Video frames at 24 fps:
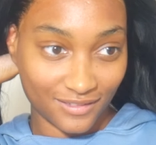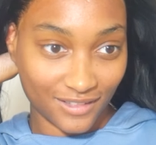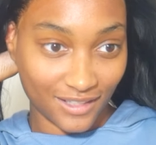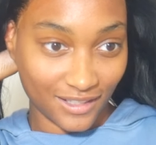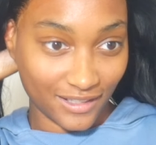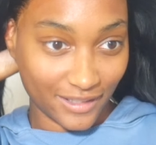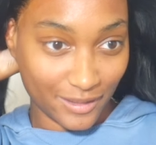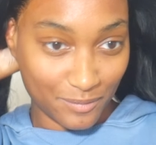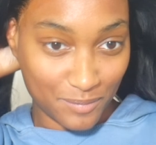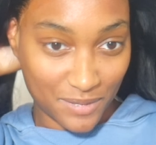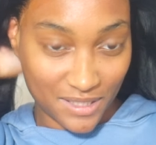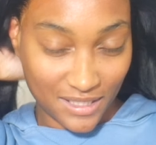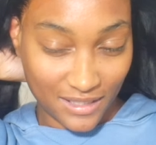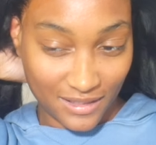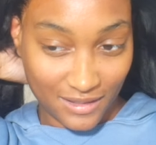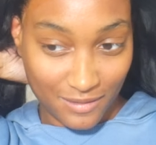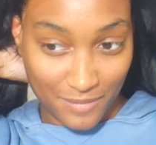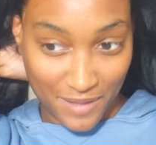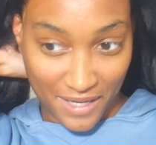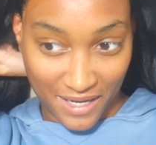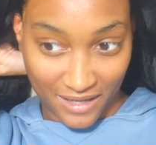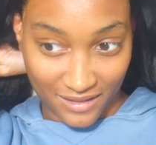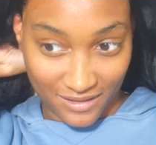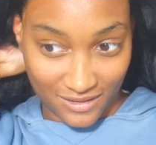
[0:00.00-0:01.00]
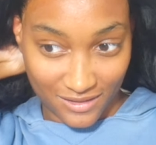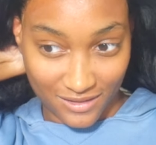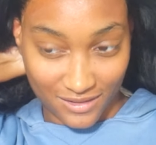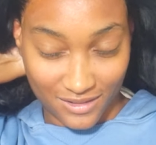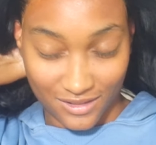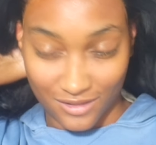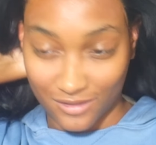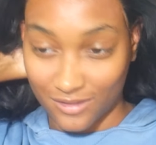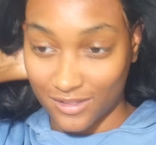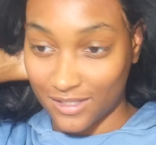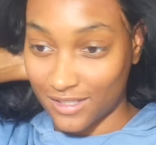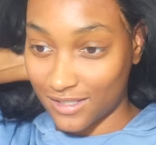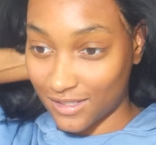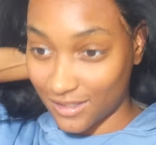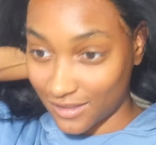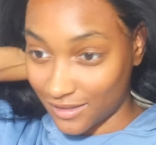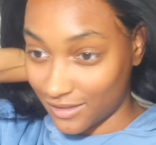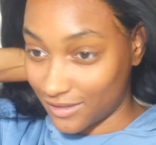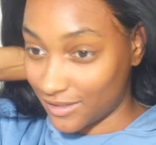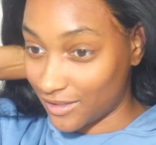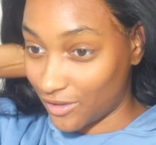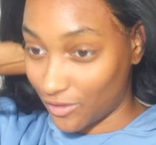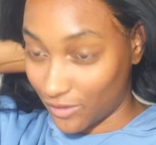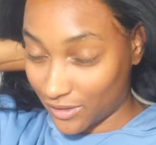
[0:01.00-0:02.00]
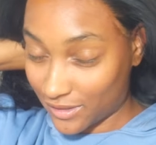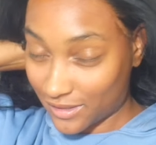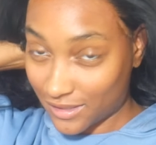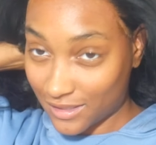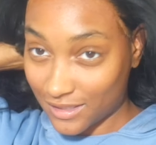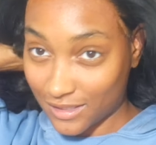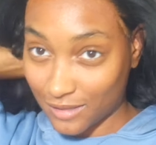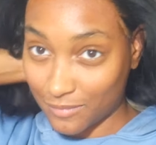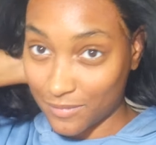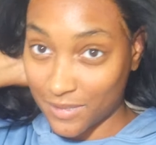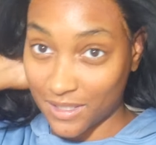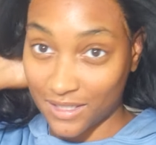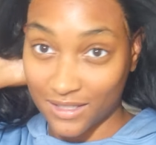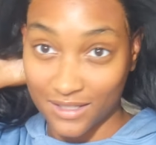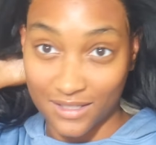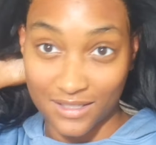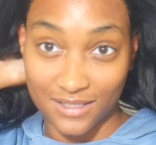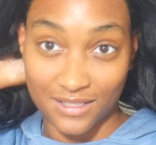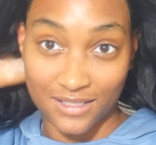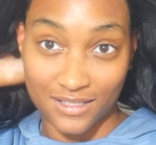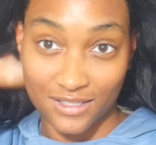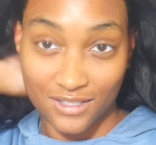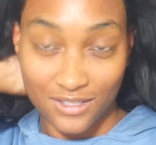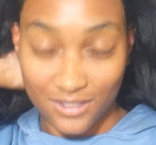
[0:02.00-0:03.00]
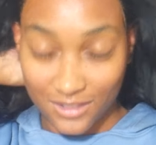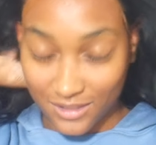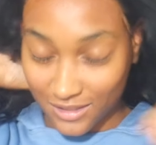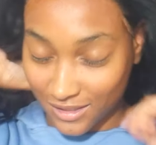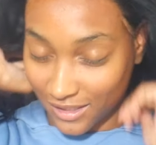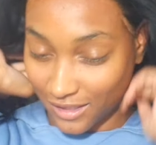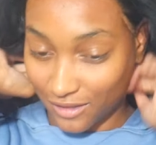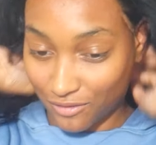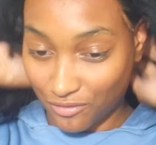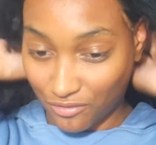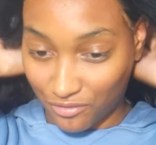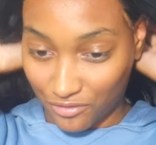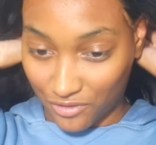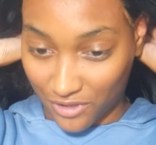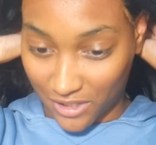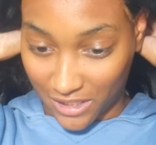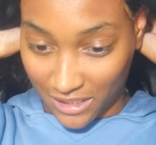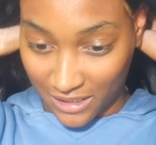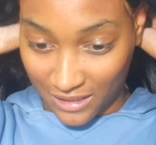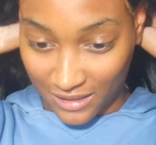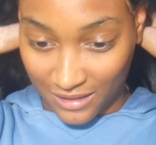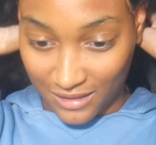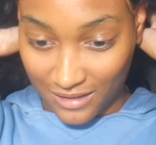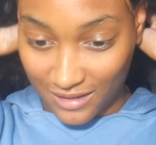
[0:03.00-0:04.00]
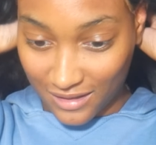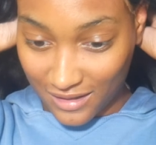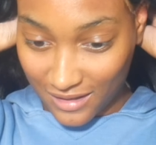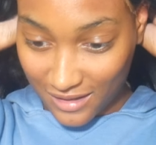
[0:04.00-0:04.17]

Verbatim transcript: clips in the back just so this could hook onto something because it's just like free,